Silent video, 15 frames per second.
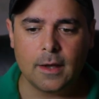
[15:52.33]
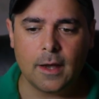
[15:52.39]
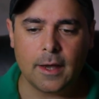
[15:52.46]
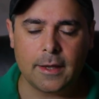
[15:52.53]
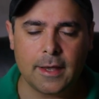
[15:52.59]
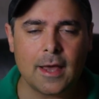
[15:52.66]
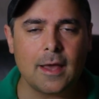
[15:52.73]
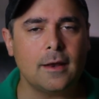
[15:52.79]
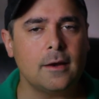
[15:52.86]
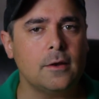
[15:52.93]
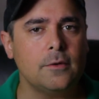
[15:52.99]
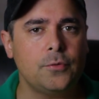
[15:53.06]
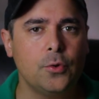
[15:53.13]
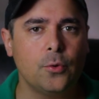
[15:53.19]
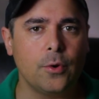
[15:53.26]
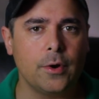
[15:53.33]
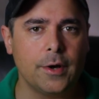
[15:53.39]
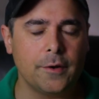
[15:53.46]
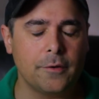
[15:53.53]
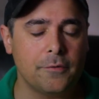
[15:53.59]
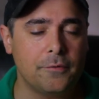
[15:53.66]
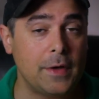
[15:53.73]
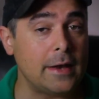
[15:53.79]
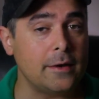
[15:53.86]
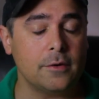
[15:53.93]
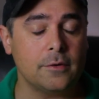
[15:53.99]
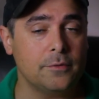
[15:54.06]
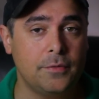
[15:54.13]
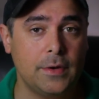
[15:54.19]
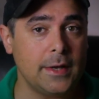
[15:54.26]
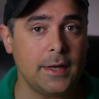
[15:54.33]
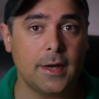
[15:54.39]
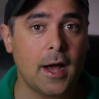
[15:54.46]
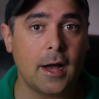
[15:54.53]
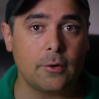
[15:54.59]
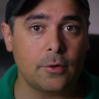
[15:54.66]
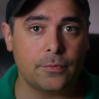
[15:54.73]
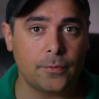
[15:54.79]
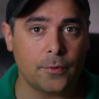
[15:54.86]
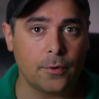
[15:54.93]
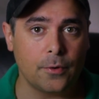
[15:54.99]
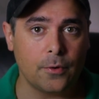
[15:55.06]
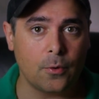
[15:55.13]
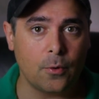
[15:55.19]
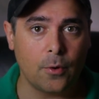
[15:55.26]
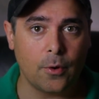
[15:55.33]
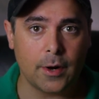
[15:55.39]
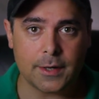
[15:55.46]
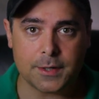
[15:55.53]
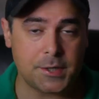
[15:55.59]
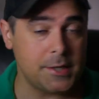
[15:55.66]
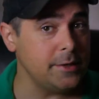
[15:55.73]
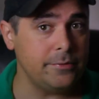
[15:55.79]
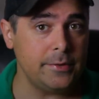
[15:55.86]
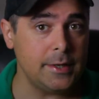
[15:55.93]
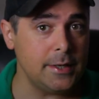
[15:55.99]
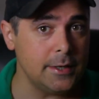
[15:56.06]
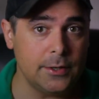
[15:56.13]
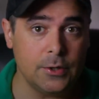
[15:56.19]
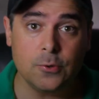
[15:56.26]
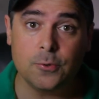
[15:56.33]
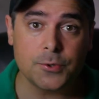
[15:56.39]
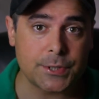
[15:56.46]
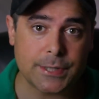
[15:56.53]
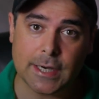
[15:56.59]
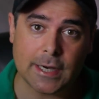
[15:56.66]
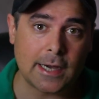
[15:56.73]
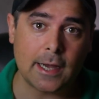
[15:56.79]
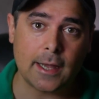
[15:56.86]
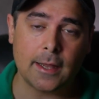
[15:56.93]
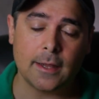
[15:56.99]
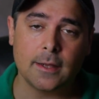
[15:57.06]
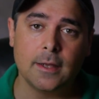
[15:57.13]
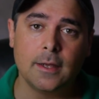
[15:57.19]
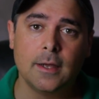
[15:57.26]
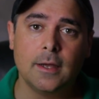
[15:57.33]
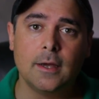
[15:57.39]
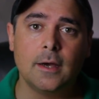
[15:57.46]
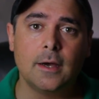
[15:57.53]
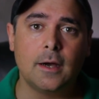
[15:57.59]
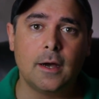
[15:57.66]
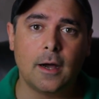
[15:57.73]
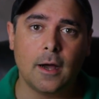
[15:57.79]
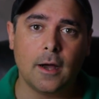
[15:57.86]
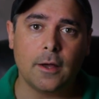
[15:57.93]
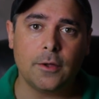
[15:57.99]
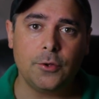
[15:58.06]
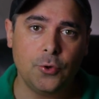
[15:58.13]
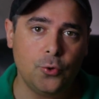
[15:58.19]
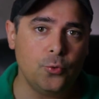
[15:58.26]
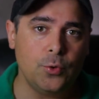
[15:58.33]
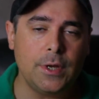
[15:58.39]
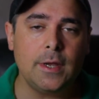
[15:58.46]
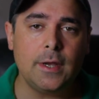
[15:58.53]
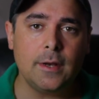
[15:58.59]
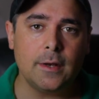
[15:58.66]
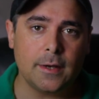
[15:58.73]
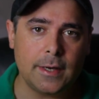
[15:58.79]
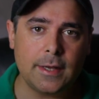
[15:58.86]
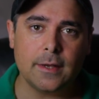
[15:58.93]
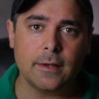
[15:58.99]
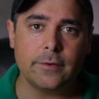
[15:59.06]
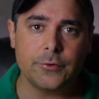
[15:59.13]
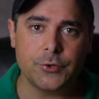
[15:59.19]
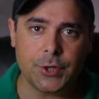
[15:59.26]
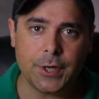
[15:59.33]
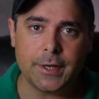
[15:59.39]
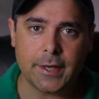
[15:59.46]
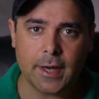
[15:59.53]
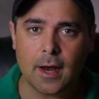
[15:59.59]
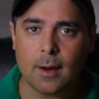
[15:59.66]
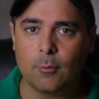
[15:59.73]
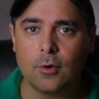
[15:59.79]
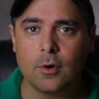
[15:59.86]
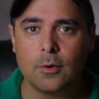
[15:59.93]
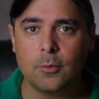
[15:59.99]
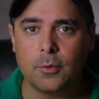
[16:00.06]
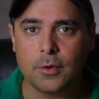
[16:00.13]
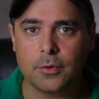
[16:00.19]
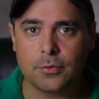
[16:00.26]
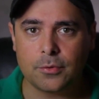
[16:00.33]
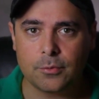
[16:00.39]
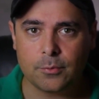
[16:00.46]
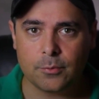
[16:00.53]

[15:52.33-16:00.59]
Again, if you're an event videographer or a TV news guy, uh, you need an ENG camera with